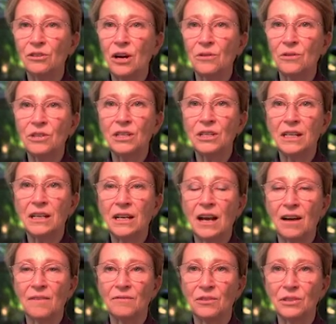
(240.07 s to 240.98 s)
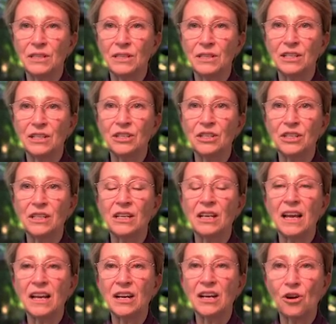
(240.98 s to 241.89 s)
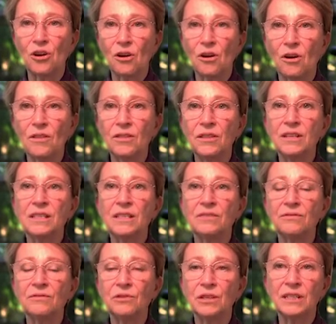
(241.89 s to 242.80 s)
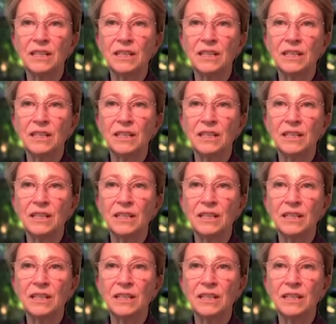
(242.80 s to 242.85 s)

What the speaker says: coaching conversation and all the different